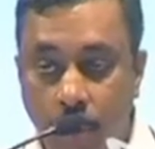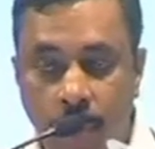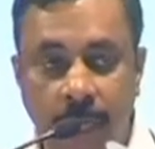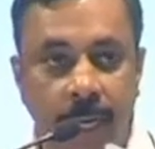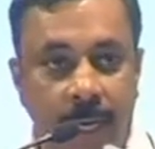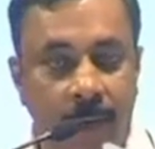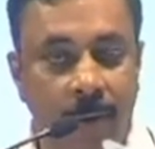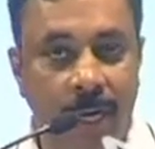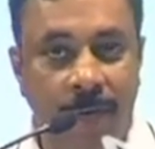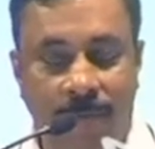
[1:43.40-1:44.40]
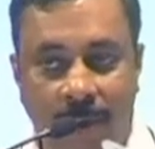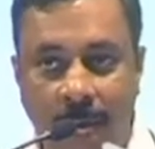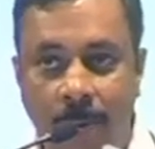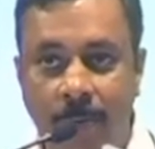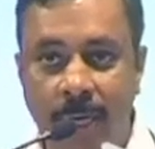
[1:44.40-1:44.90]
Do we really look at
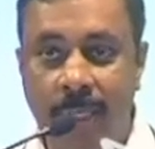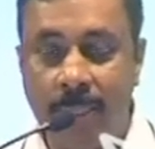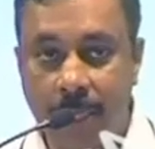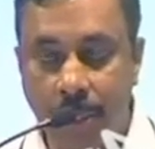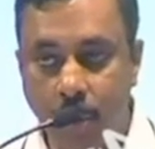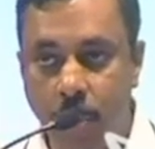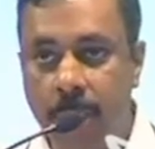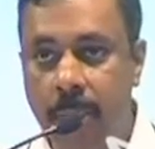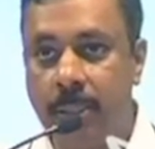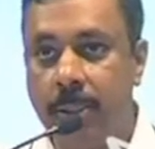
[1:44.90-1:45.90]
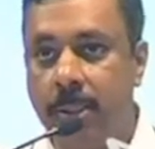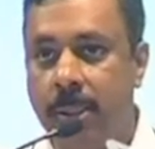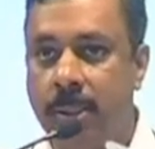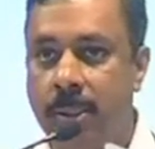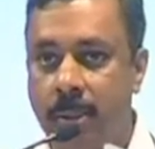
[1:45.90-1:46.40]
farmer as a human
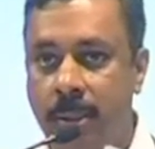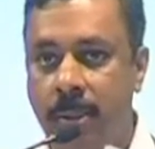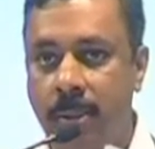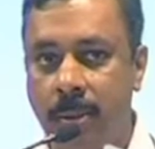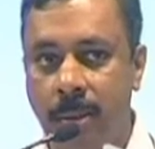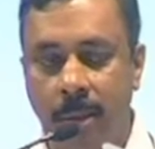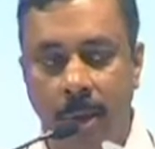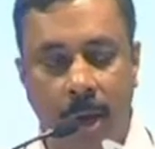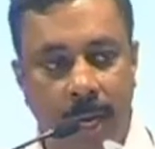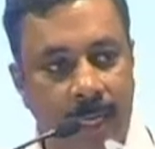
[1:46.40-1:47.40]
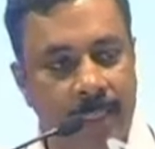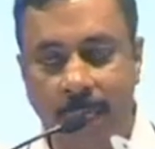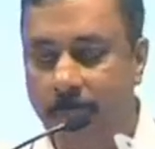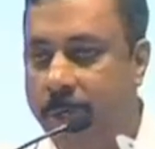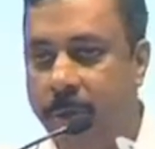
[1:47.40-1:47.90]
resource or as
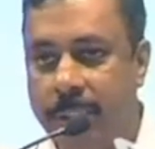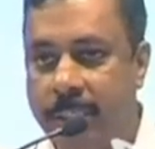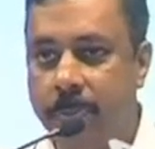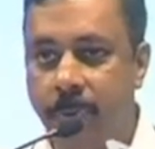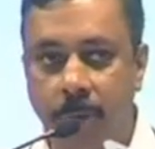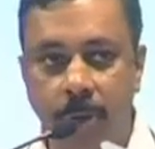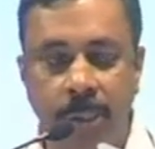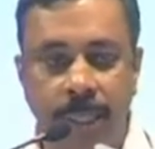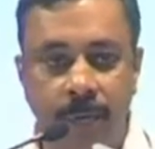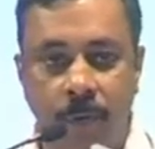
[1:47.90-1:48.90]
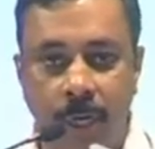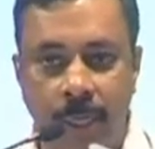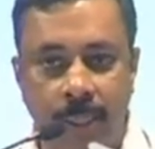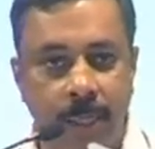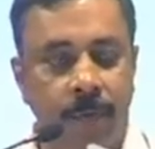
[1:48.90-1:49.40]
somebody who is just producing
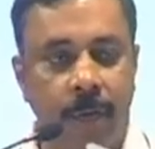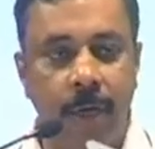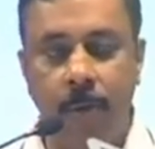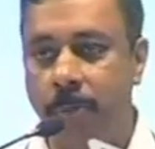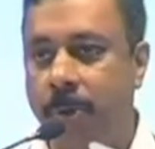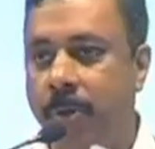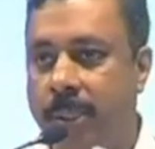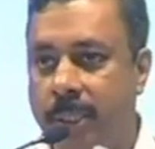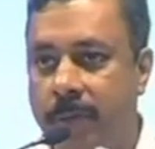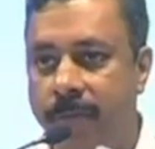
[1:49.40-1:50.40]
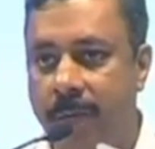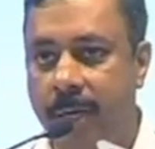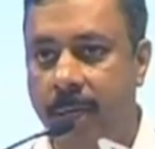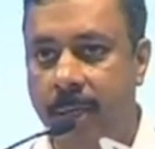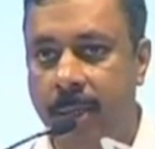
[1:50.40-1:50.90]
what is required to produce in the
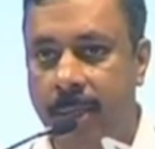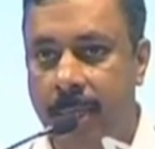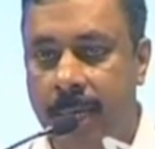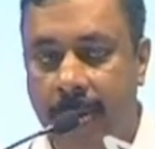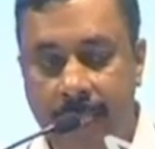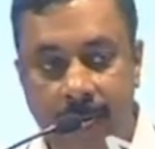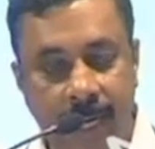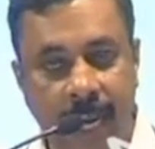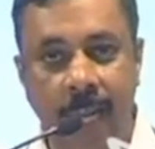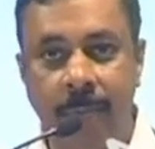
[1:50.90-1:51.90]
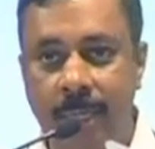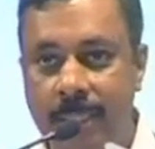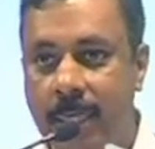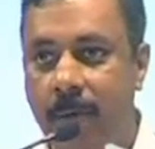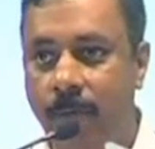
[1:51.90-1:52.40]
field? I think time
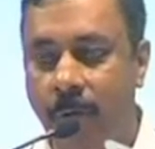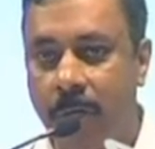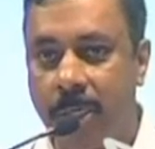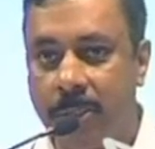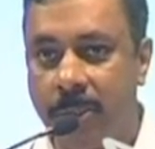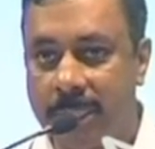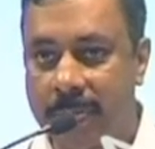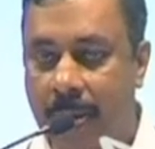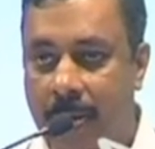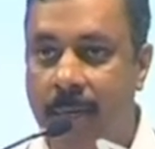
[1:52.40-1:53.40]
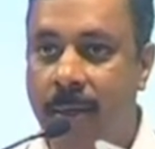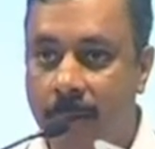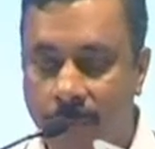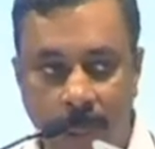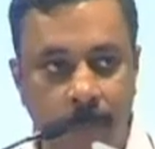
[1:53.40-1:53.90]
has come for us to start
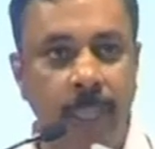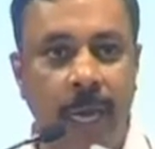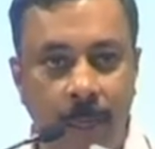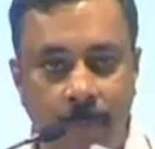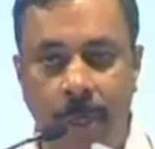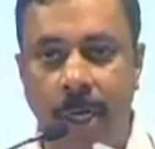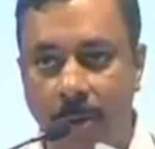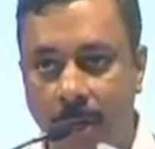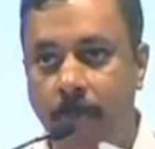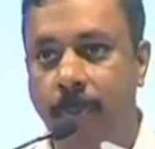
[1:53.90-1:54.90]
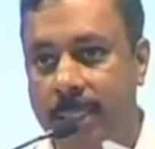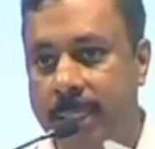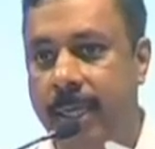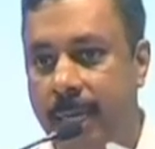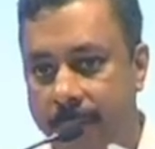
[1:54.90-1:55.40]
from that particular
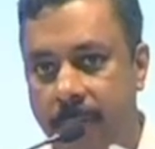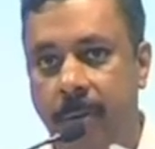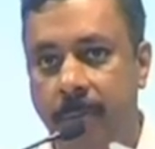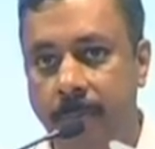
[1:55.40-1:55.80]
basic level.